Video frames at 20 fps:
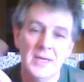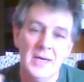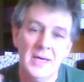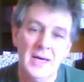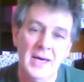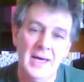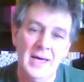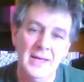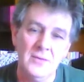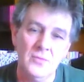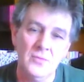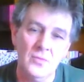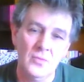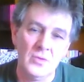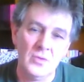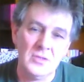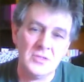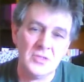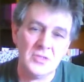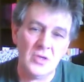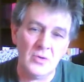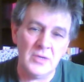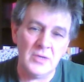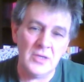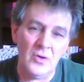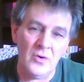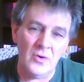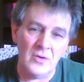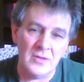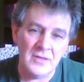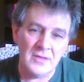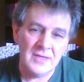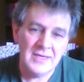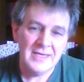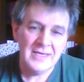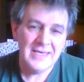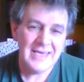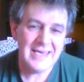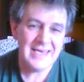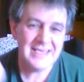And what is going on
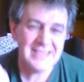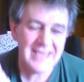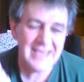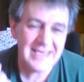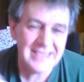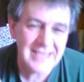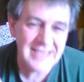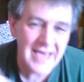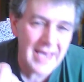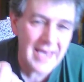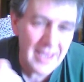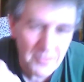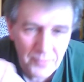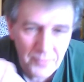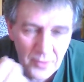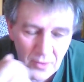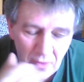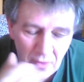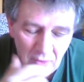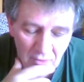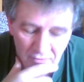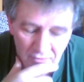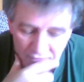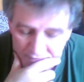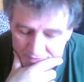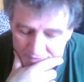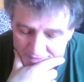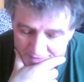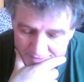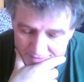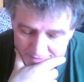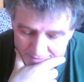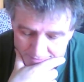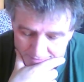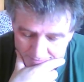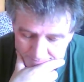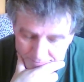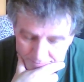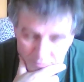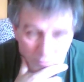is a type of,
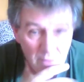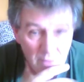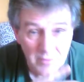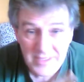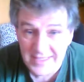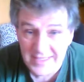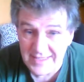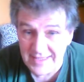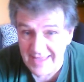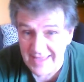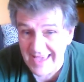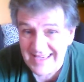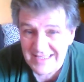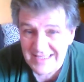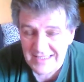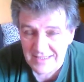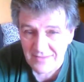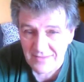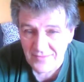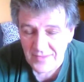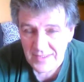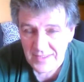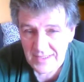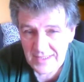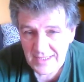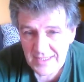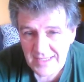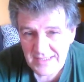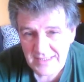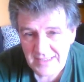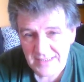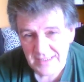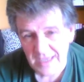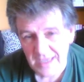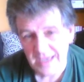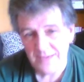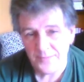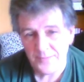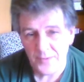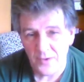when we're in the negative, is a
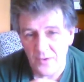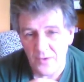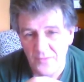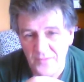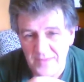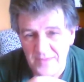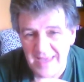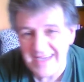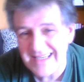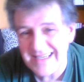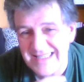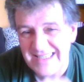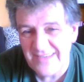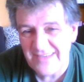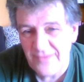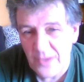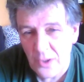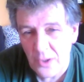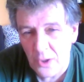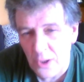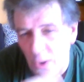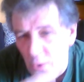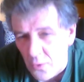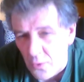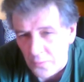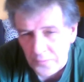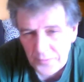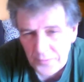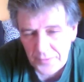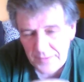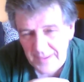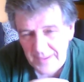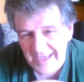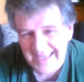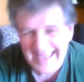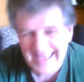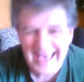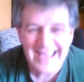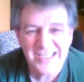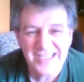type of negative loop, a
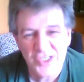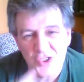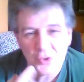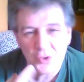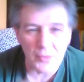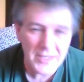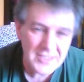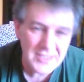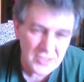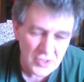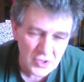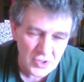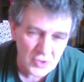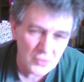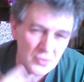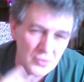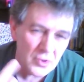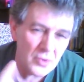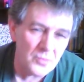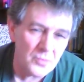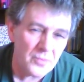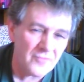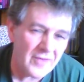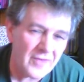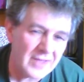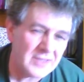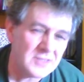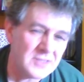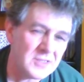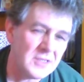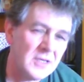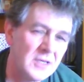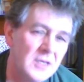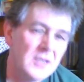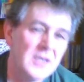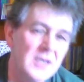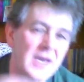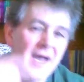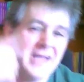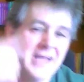catch-22 loop of energy.
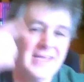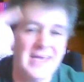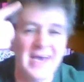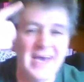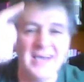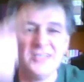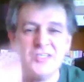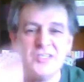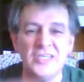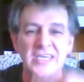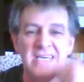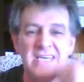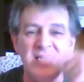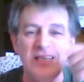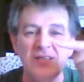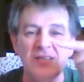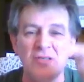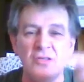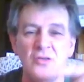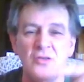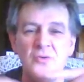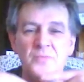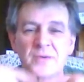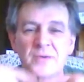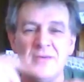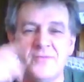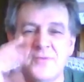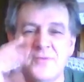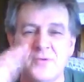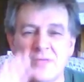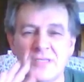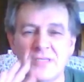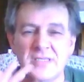And it actually is looping through the